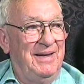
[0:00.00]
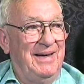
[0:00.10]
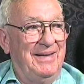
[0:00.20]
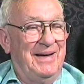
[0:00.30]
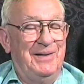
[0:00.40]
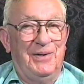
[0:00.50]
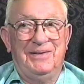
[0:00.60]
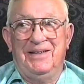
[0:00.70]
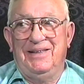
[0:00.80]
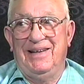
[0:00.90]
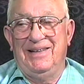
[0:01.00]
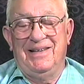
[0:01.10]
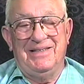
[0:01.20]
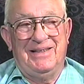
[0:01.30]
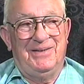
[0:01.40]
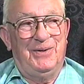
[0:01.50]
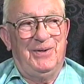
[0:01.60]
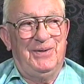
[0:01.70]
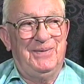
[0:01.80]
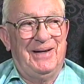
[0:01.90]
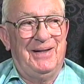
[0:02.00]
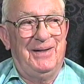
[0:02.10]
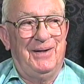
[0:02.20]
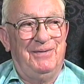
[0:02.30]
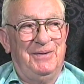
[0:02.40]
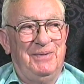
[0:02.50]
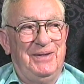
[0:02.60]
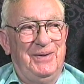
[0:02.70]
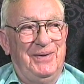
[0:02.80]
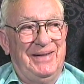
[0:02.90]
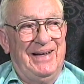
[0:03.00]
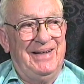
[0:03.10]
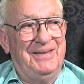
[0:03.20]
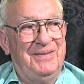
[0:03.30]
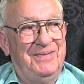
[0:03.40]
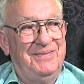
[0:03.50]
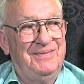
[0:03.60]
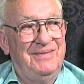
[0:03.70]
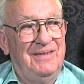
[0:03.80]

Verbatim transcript: And I looked at that and I said, oh, I'd love to be doing that. Mm-hmm.